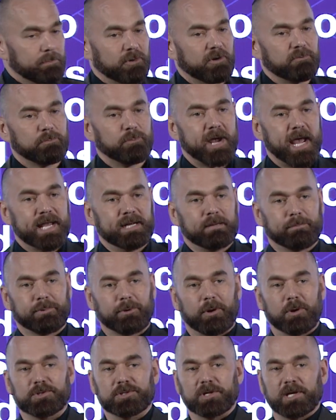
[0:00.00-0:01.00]
of branded
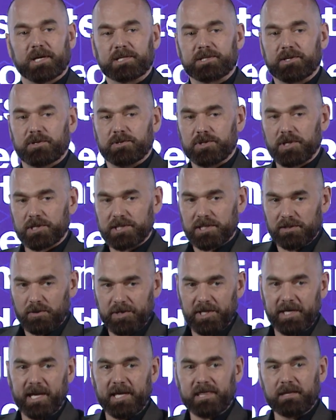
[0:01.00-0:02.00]
projects, so just
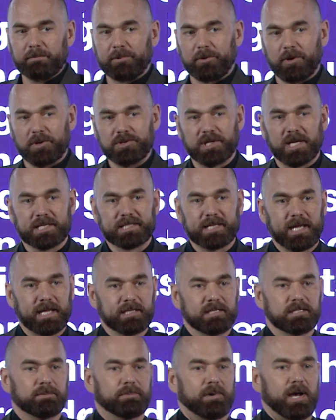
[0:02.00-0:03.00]
looking at the projects
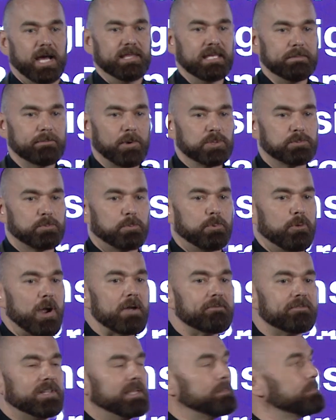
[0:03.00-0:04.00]
in Dubai, the most
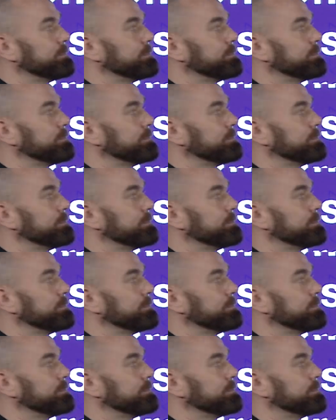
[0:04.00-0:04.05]
prevalent